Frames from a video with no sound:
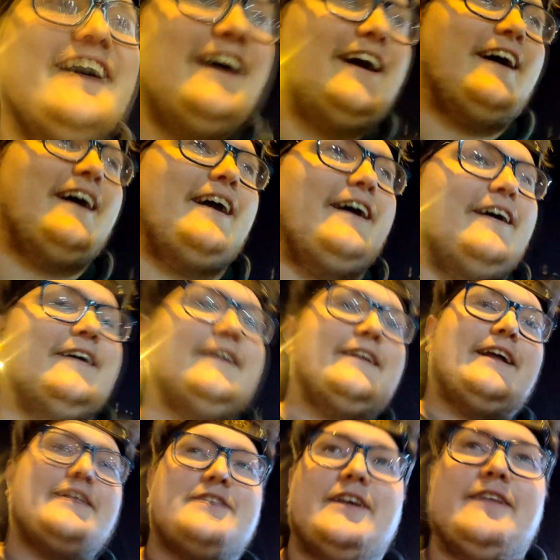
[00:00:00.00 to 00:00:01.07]
uh,
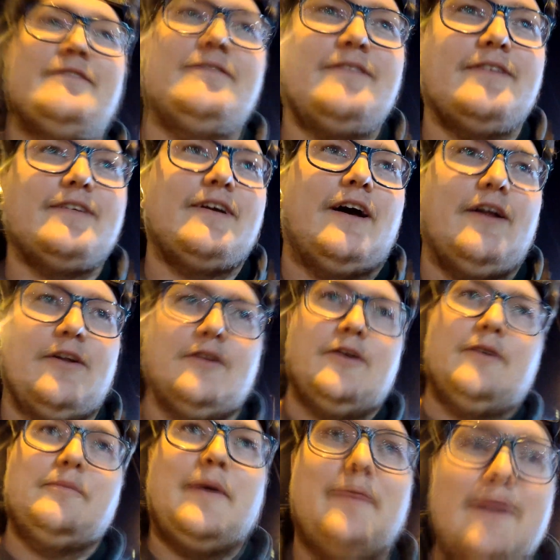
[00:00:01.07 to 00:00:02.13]
that's it. I don't
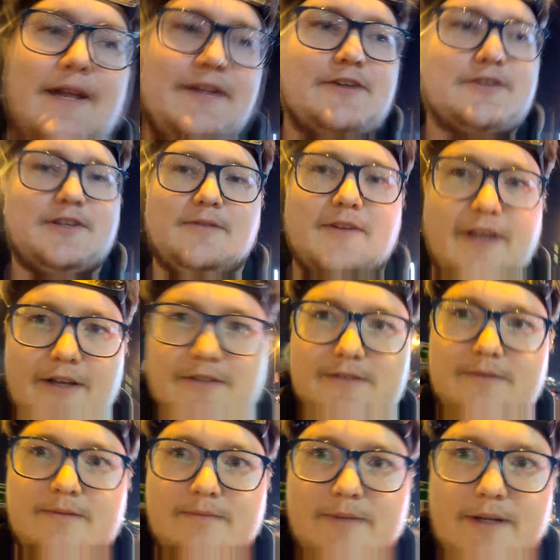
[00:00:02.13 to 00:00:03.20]
know. Maybe later something
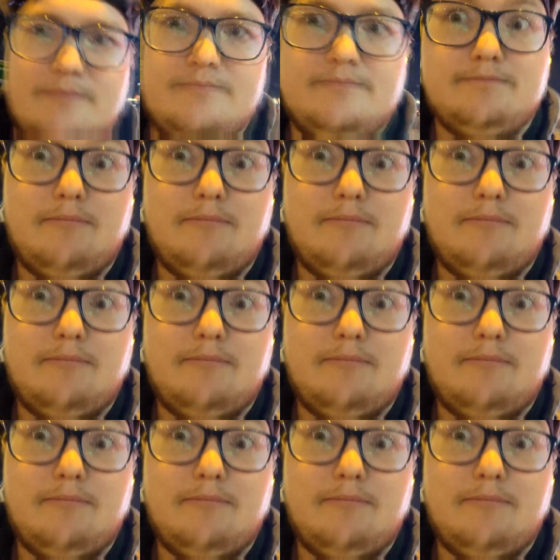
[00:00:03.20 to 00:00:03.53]
else. But